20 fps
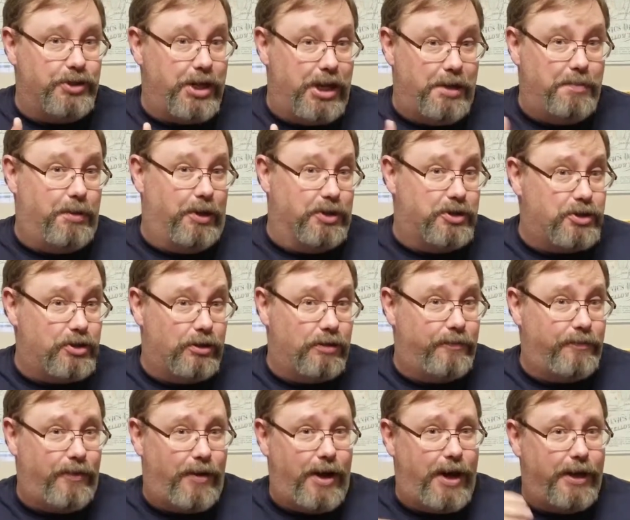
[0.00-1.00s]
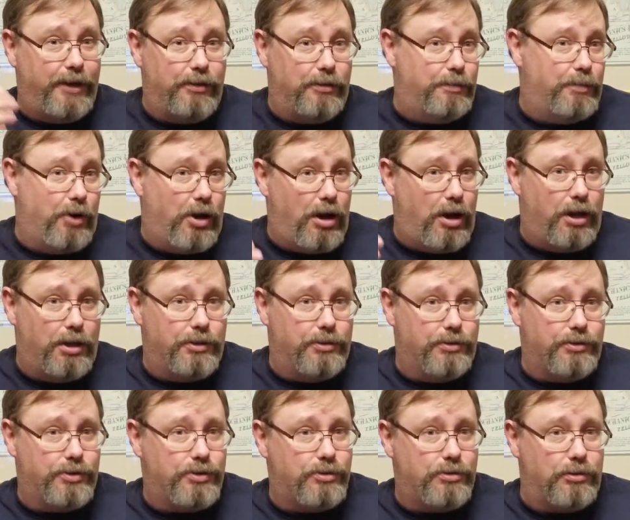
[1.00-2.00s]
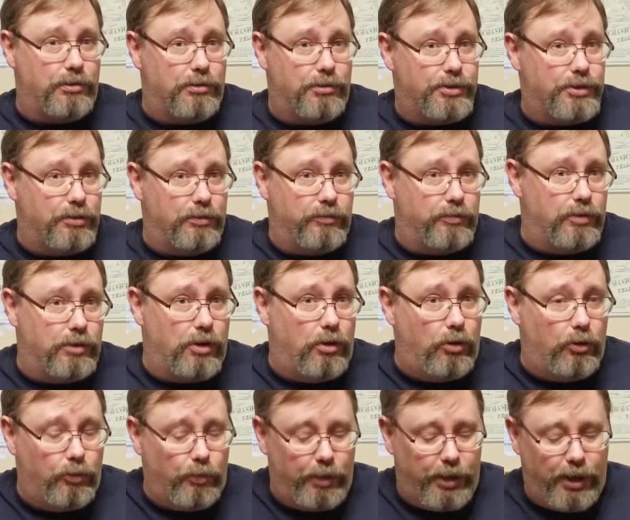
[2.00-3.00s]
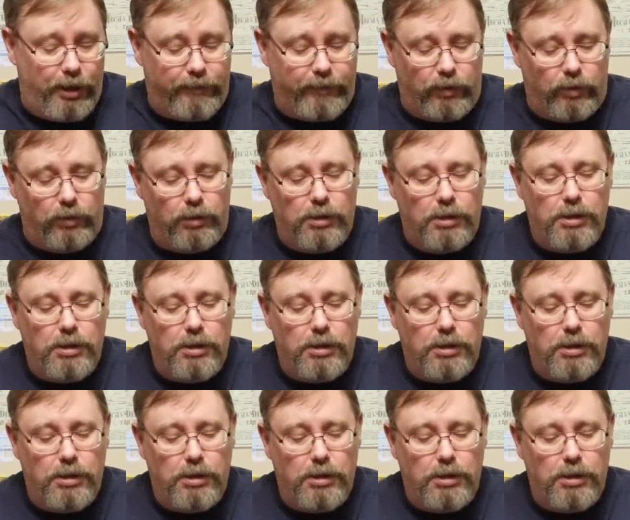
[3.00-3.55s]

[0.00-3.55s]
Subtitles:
80+ certified or bronze or silver, gold, whatever,